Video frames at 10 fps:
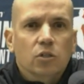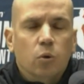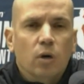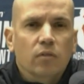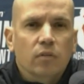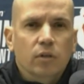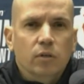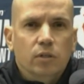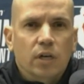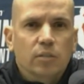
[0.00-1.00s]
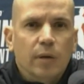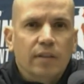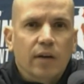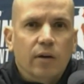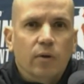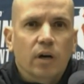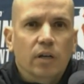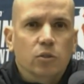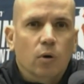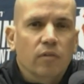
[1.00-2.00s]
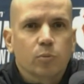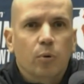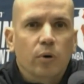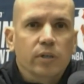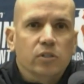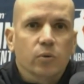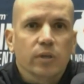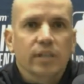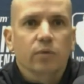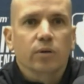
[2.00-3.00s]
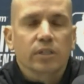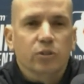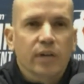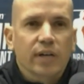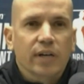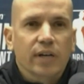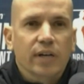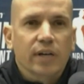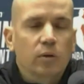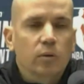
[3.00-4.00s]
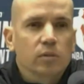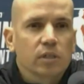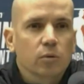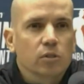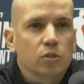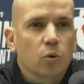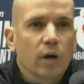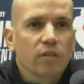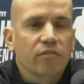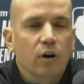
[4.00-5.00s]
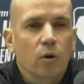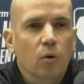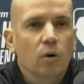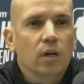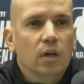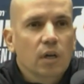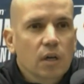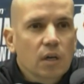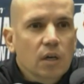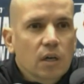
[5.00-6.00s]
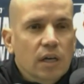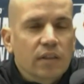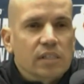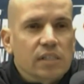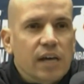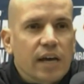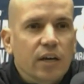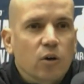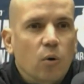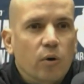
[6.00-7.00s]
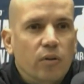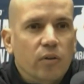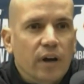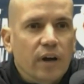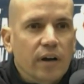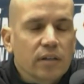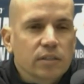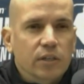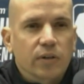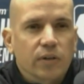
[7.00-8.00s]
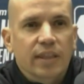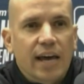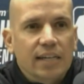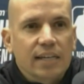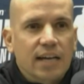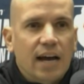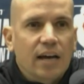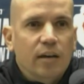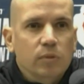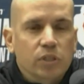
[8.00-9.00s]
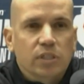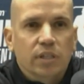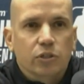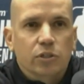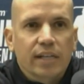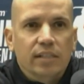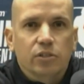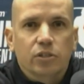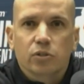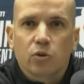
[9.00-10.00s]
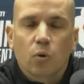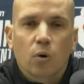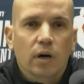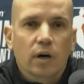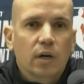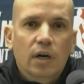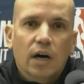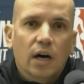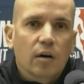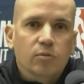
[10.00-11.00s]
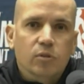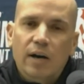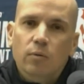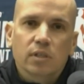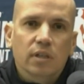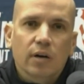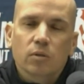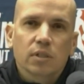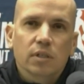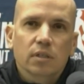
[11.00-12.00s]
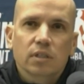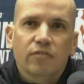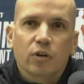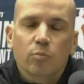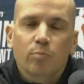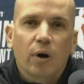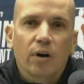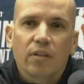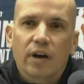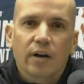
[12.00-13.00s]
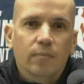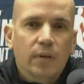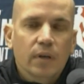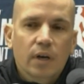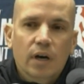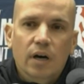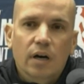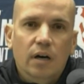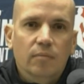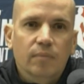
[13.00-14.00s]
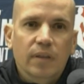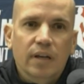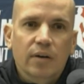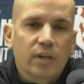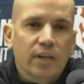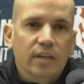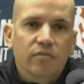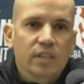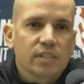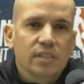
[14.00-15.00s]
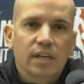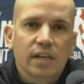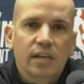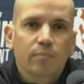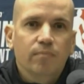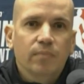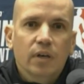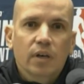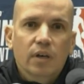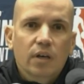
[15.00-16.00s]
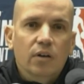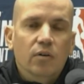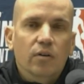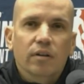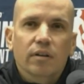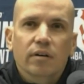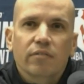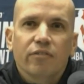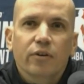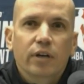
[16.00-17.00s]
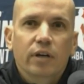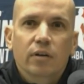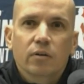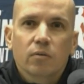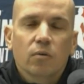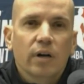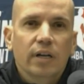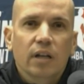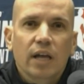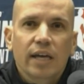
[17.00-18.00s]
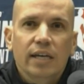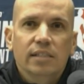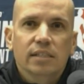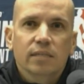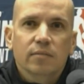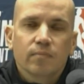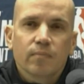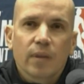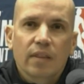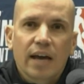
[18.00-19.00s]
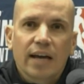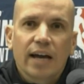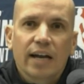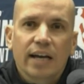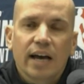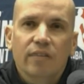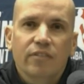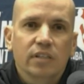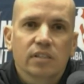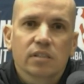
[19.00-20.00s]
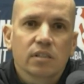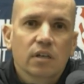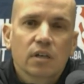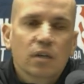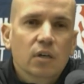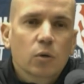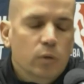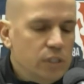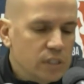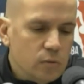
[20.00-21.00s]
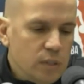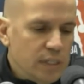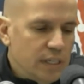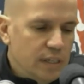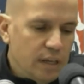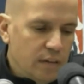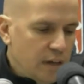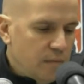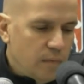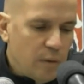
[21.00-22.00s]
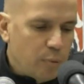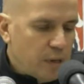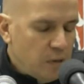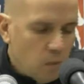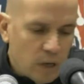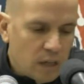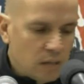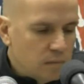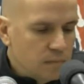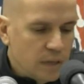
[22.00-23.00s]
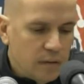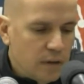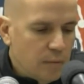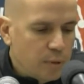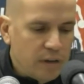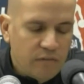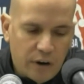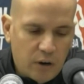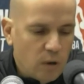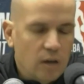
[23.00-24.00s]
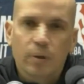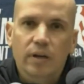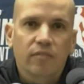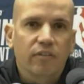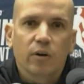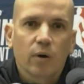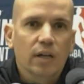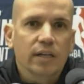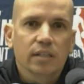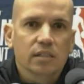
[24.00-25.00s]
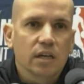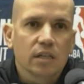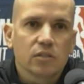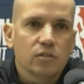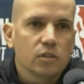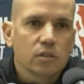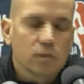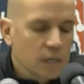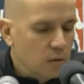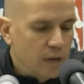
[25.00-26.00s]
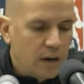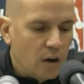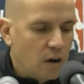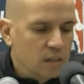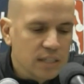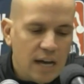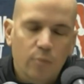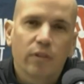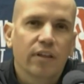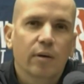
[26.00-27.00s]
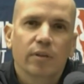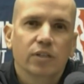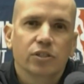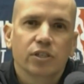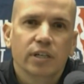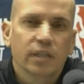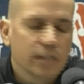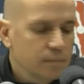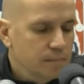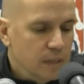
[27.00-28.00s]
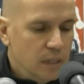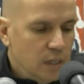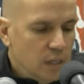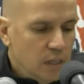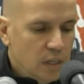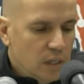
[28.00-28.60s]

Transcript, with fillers: twelve, you talked about that run, twelve of those points were in were in transition. It was it was twelve oh in the second quarter there during that time, just in the transition score. Um, so that was a that was a difficult part there. Um, and then when you give this team, you know, the, the free running lanes and, and that kind of confidence, we just, we did, they, they, they played well. They, they played very well, played very well against us. Just, uh, we had a hard time with them this year, and